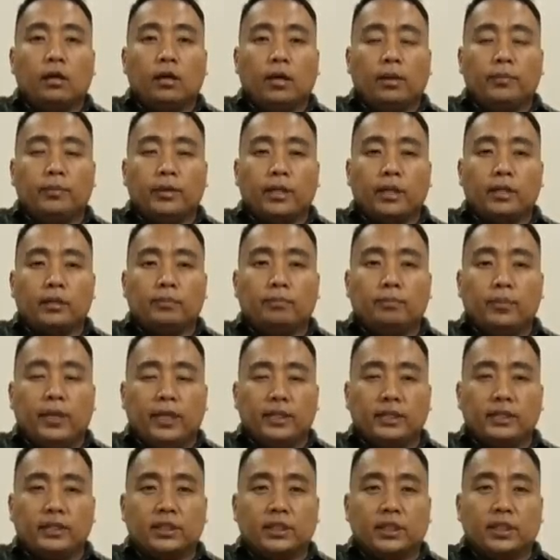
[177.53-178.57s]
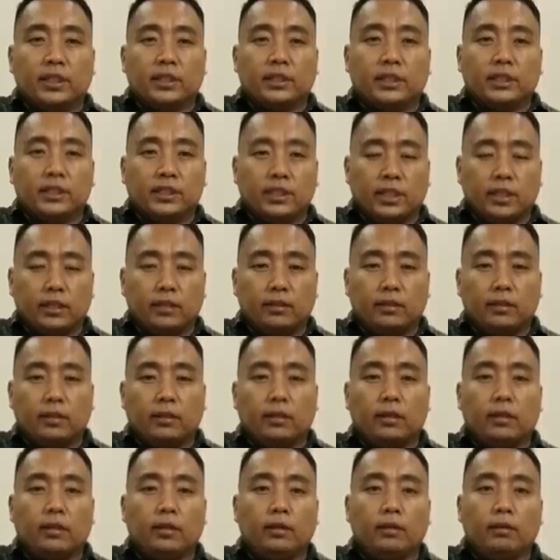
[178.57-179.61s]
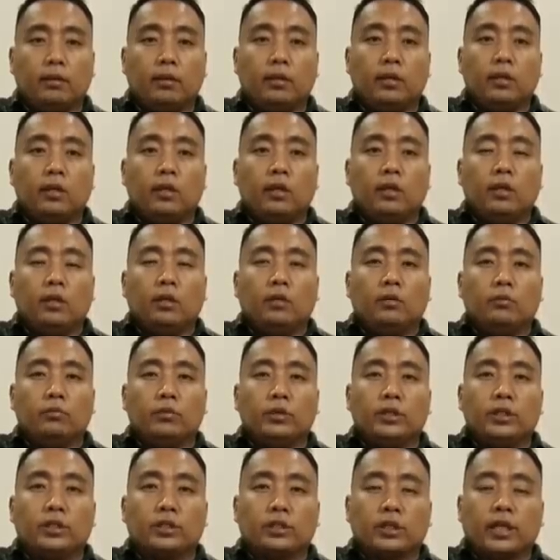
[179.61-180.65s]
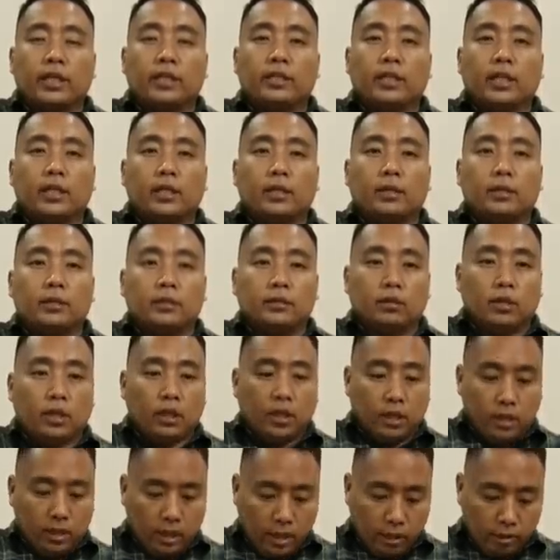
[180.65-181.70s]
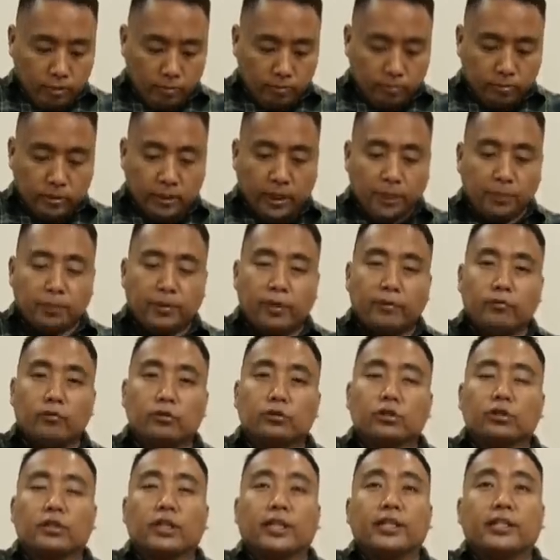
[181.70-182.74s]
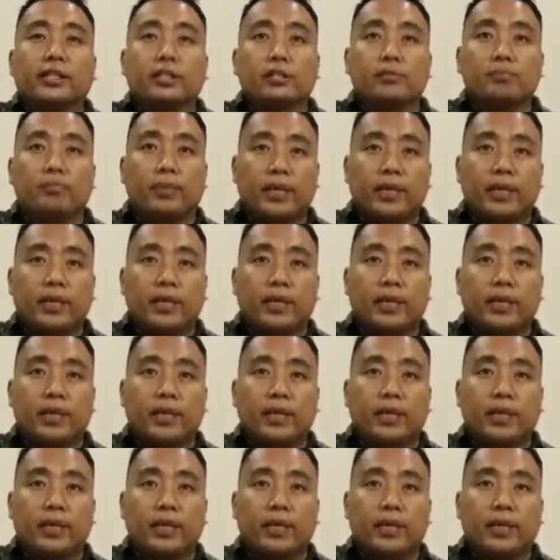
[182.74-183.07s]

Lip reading: ami ge blessed dikene dishe we tried our the npf also tried its